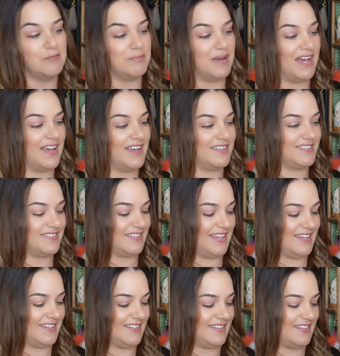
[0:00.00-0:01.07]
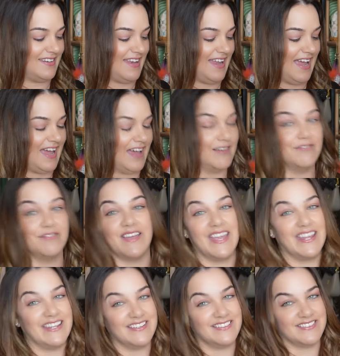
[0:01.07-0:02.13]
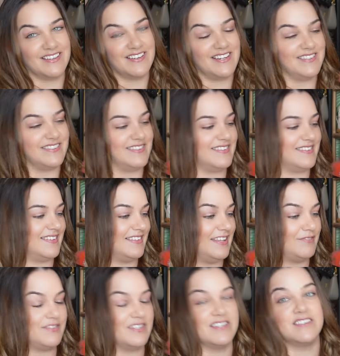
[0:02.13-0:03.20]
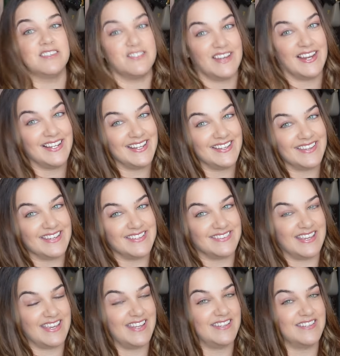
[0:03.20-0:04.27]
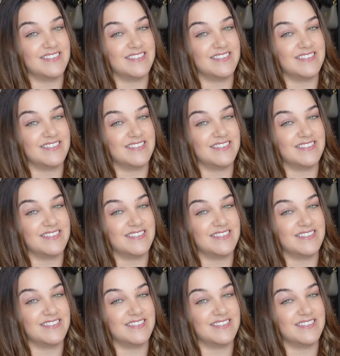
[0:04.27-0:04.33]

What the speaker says: but they didn't have any sizes left in Australia, they said.